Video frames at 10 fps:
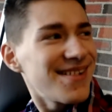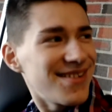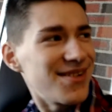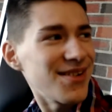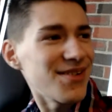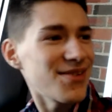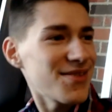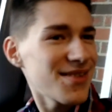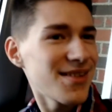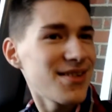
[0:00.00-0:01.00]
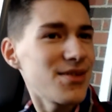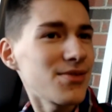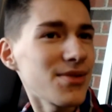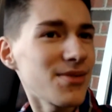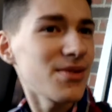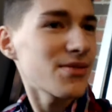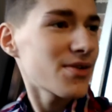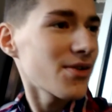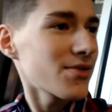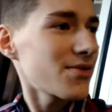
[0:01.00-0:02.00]
No, no, you no, you're
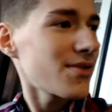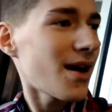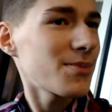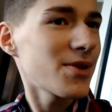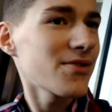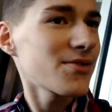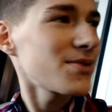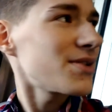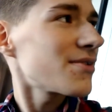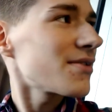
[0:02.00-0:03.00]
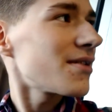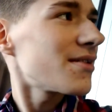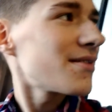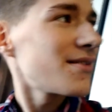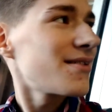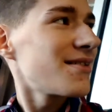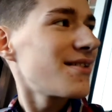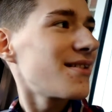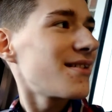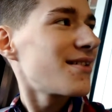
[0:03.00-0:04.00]
Colonel. I'm Colonel, and you're uh.
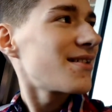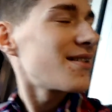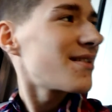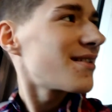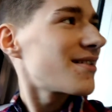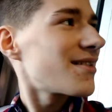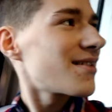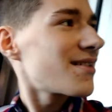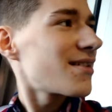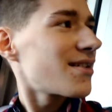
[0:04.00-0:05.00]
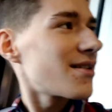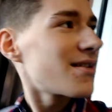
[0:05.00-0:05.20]
I'm Mr. Sandman.